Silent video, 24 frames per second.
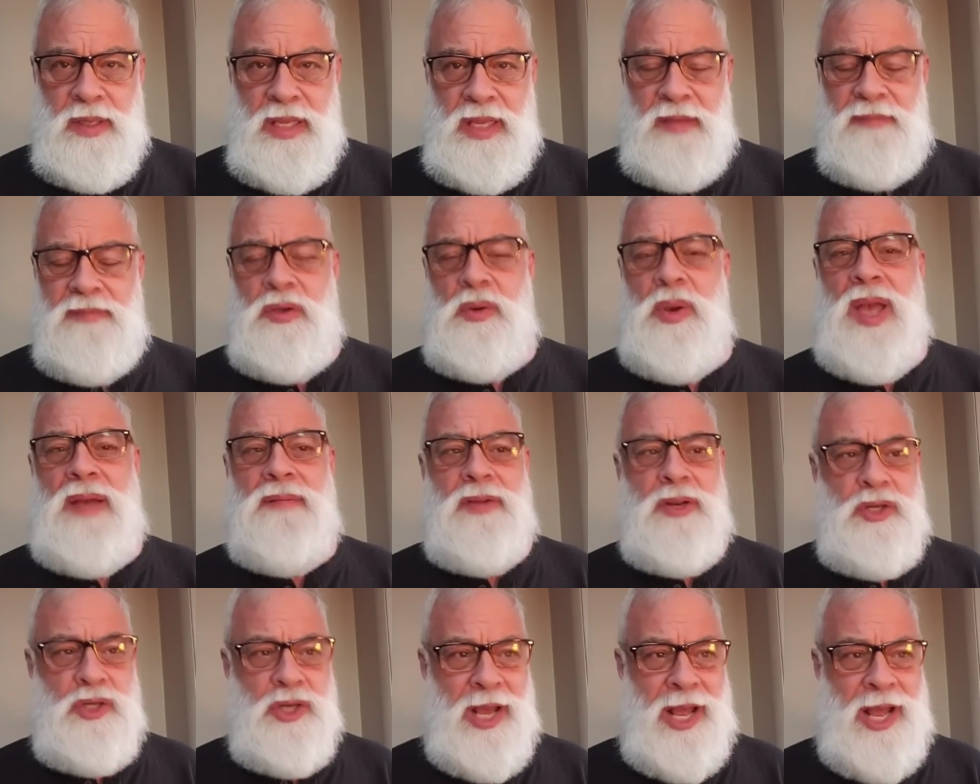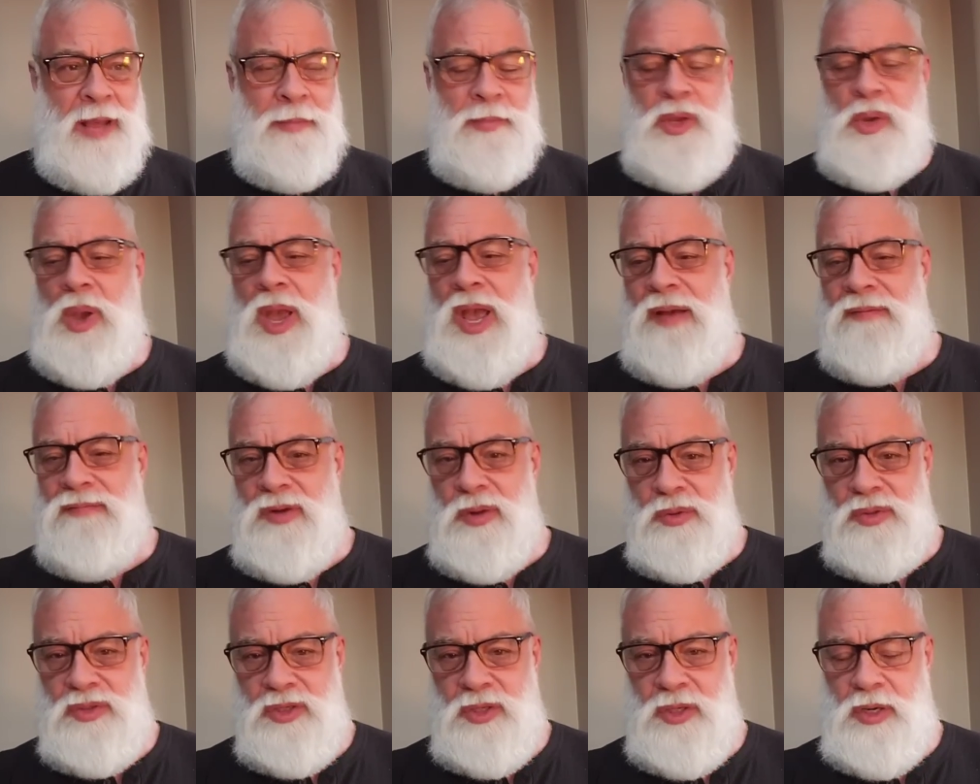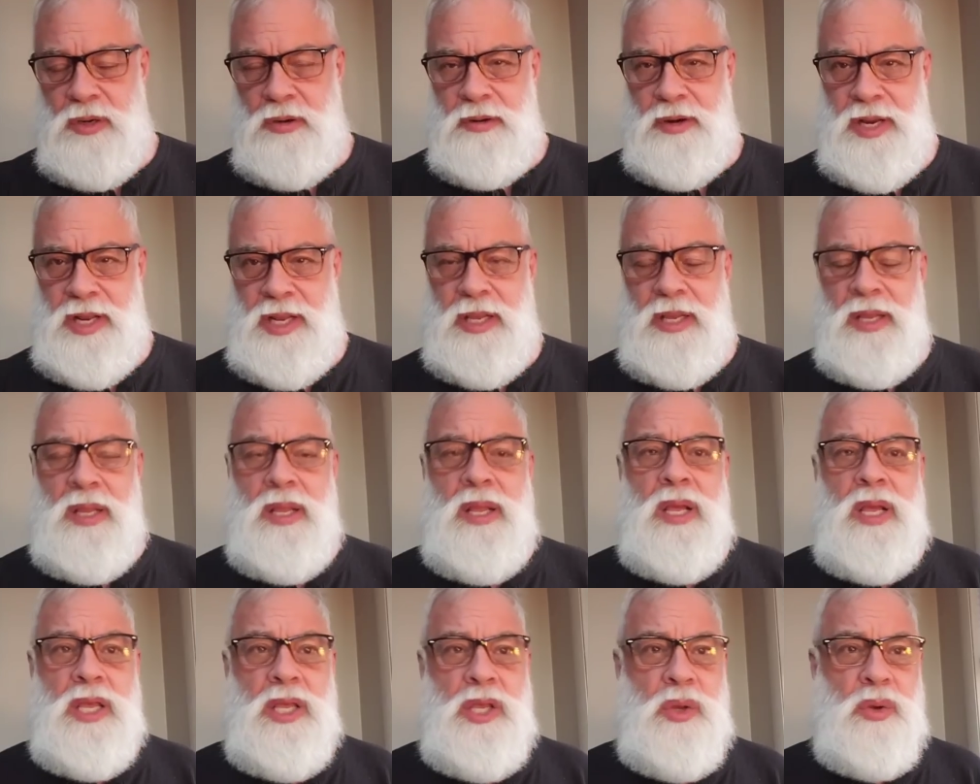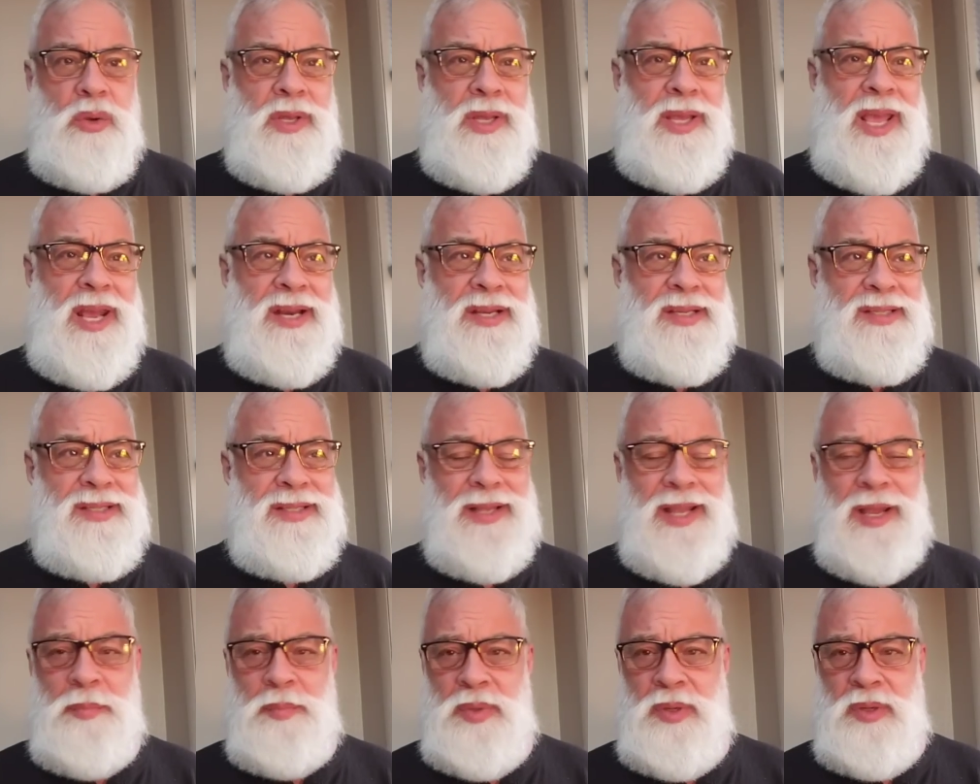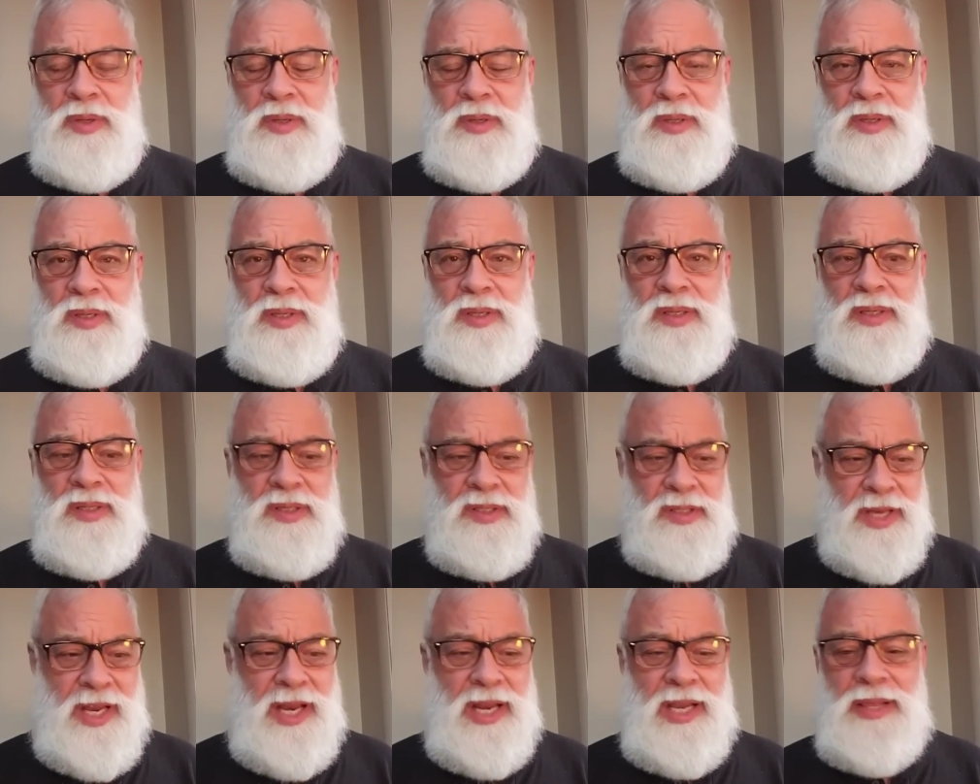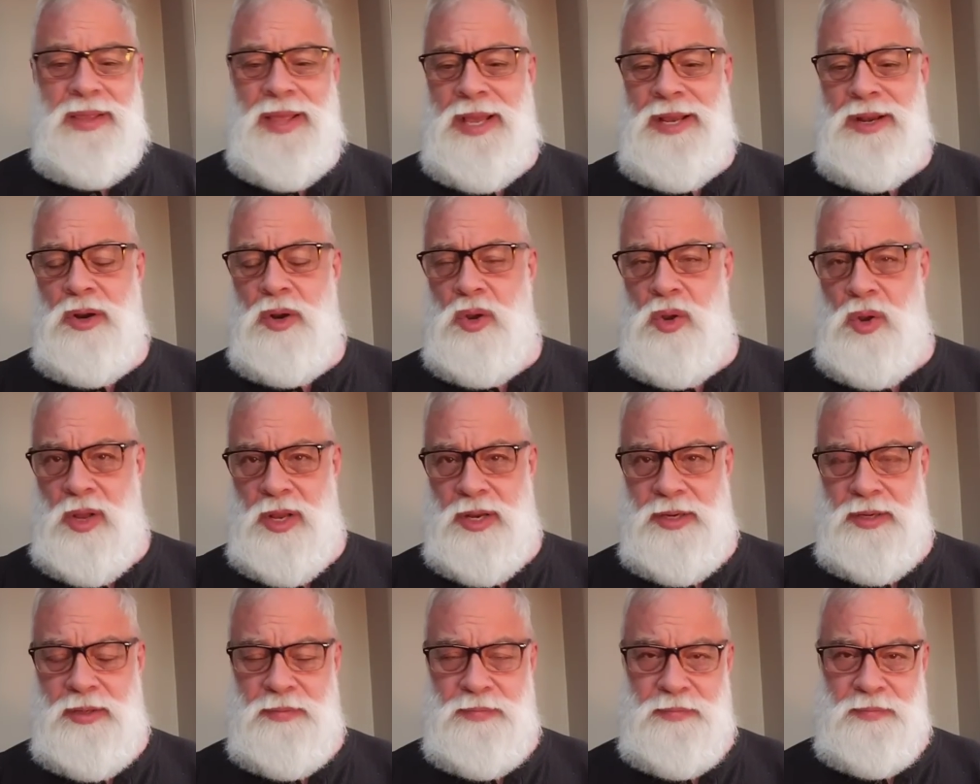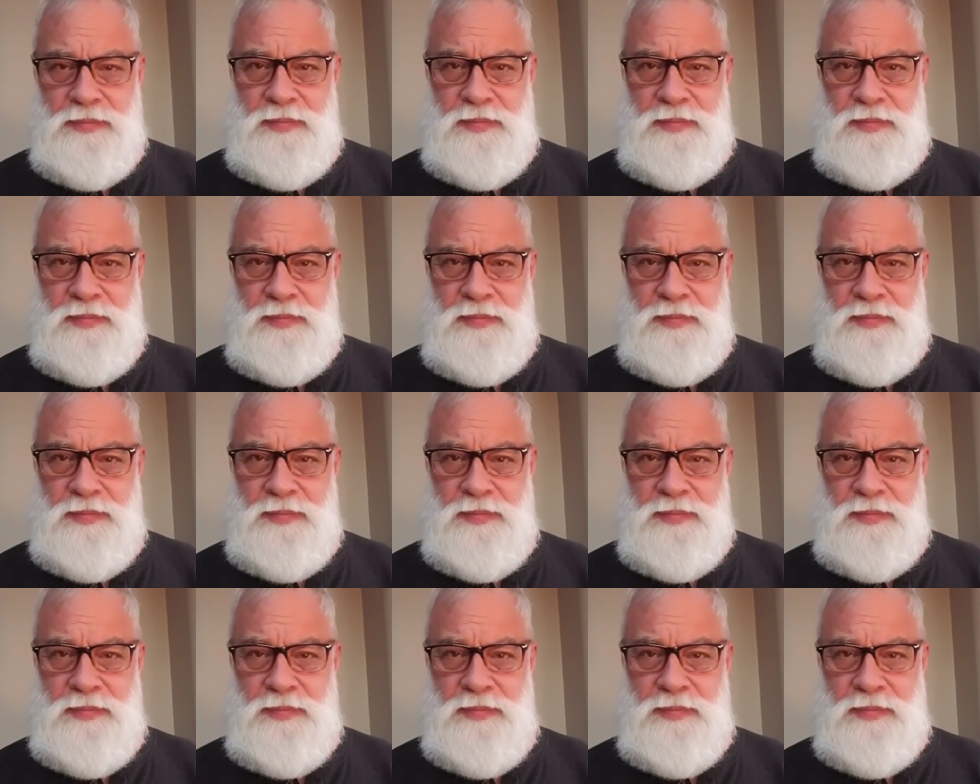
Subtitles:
If you have a job, you have no security. You could get a slip saying that you're gone.